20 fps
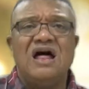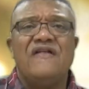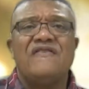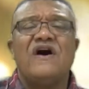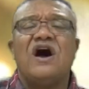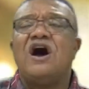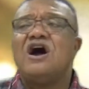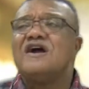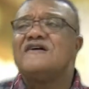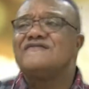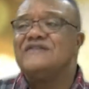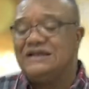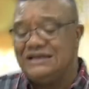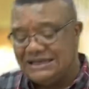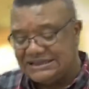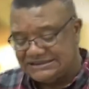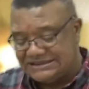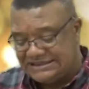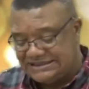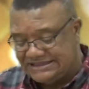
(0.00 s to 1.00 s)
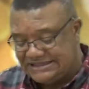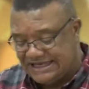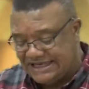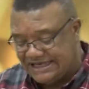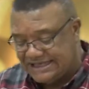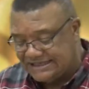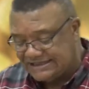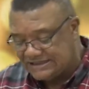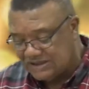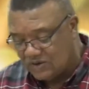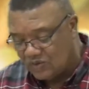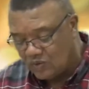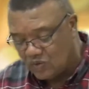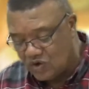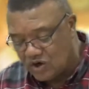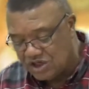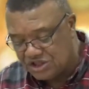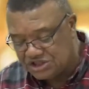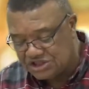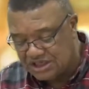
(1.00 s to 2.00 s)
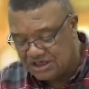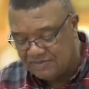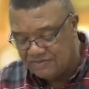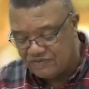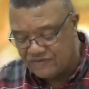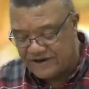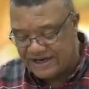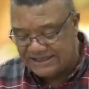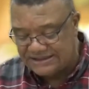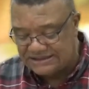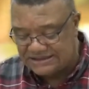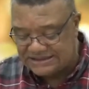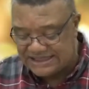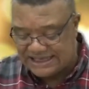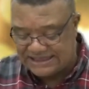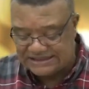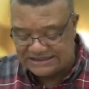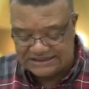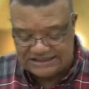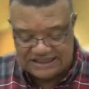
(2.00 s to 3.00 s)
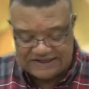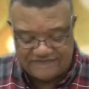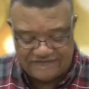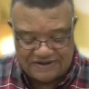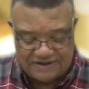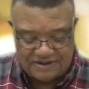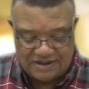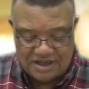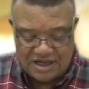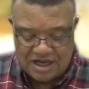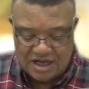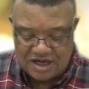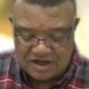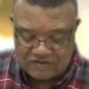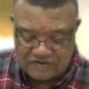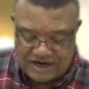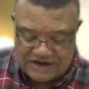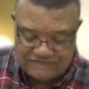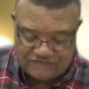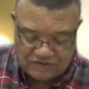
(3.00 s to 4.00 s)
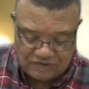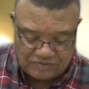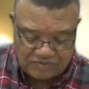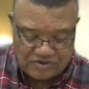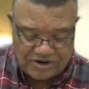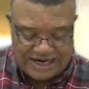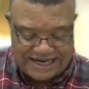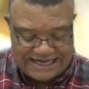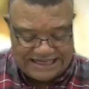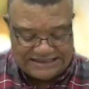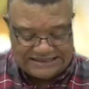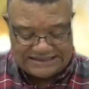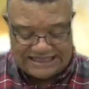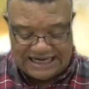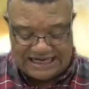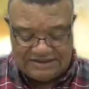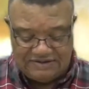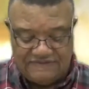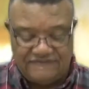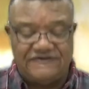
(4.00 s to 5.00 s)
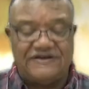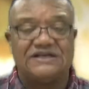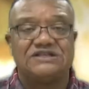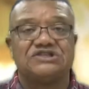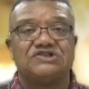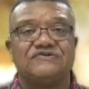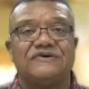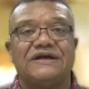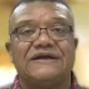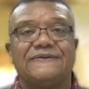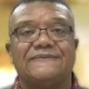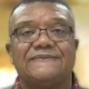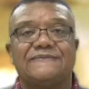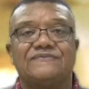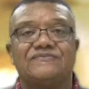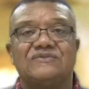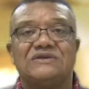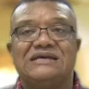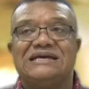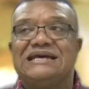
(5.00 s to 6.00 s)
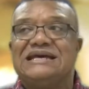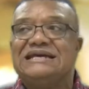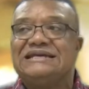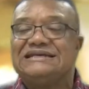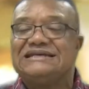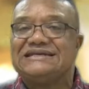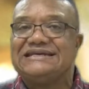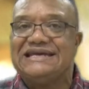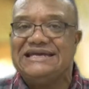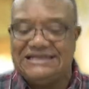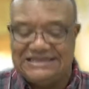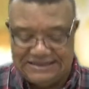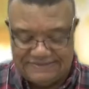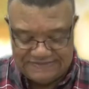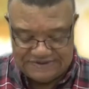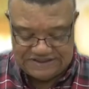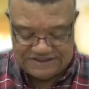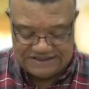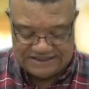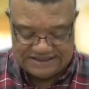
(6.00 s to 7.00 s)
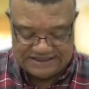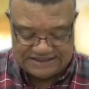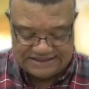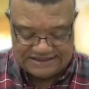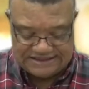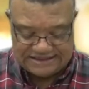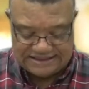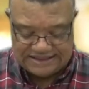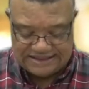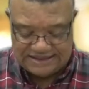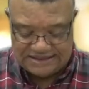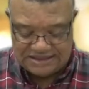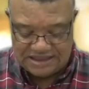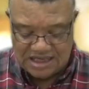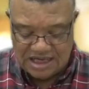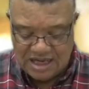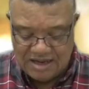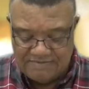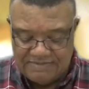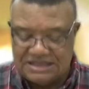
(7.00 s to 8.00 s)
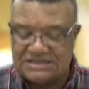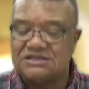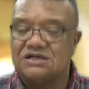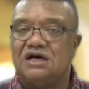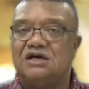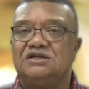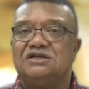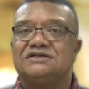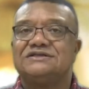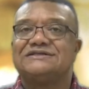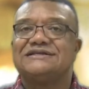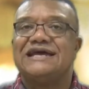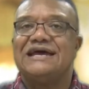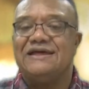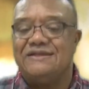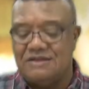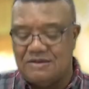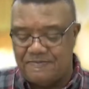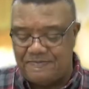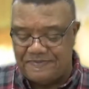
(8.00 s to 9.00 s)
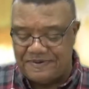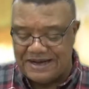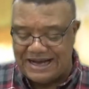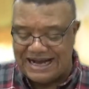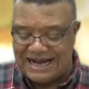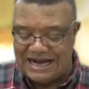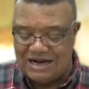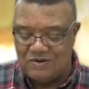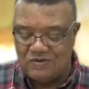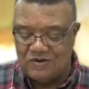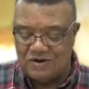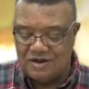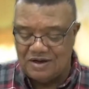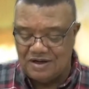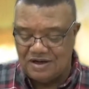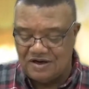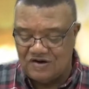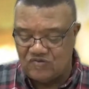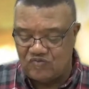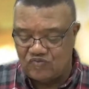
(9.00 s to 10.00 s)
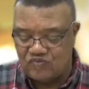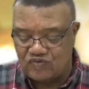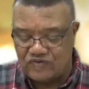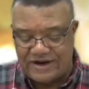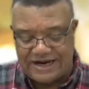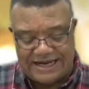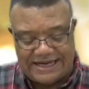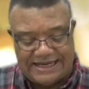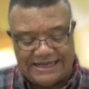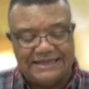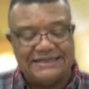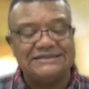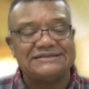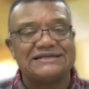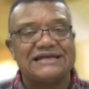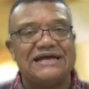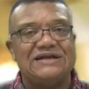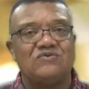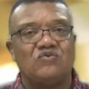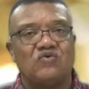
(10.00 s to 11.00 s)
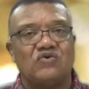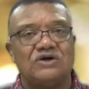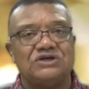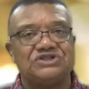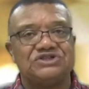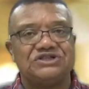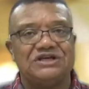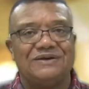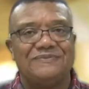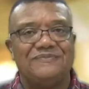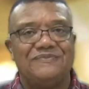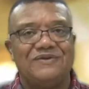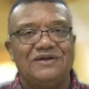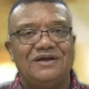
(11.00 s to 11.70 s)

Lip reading: The heart of the lesson says, worship brings thanksgiving, grateful praise, and victory. Kingdom citizens must understand the power of praise and worship.